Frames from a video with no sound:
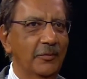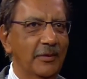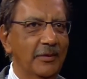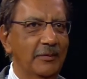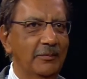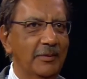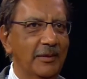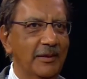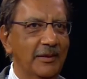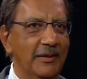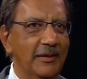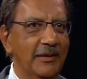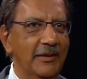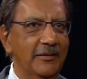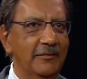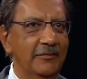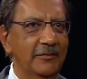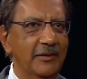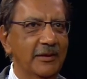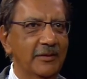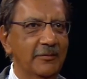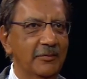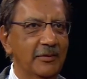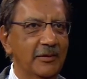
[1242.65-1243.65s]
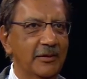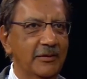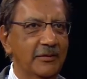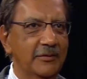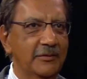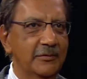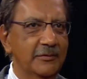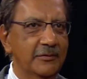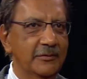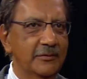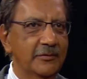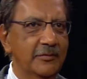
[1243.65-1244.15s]
we believe that within
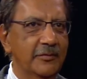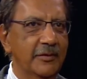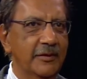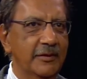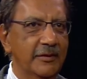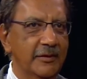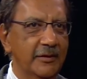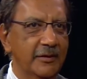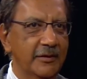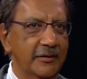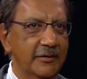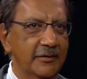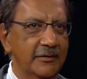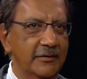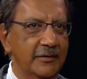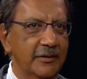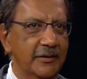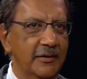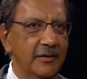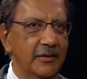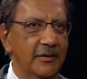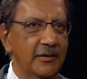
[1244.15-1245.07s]
2 to 3 years,